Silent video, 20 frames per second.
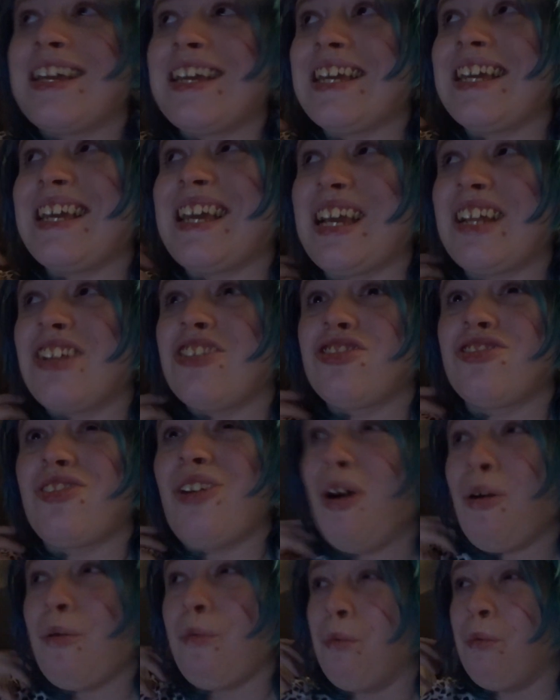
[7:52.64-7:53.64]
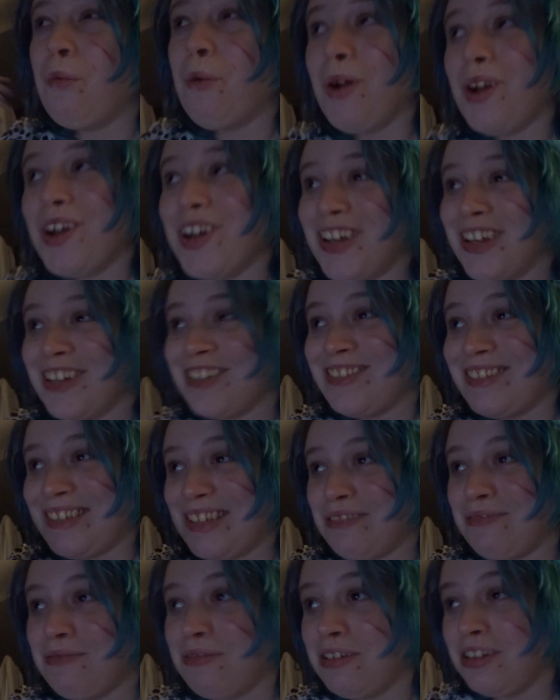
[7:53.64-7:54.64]
it just got worse
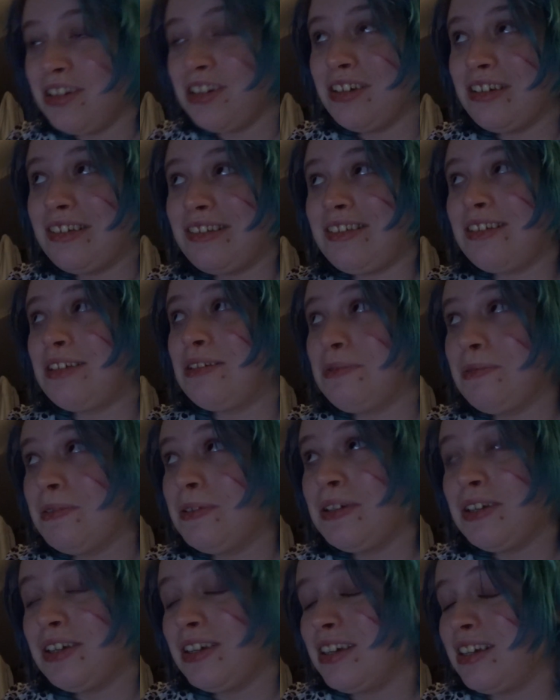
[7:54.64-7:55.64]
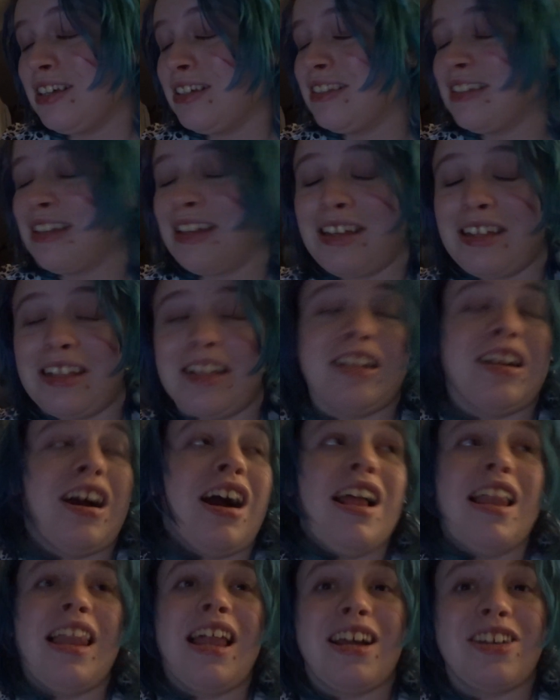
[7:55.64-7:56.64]
and worse and worse, and
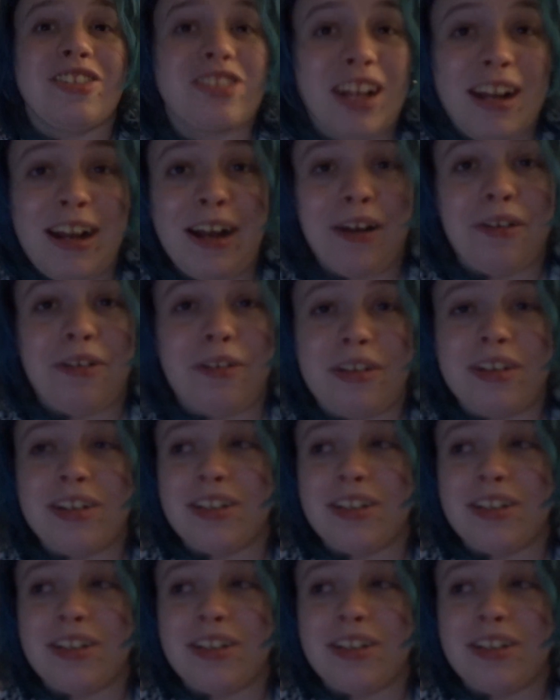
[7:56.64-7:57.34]
I lashed out.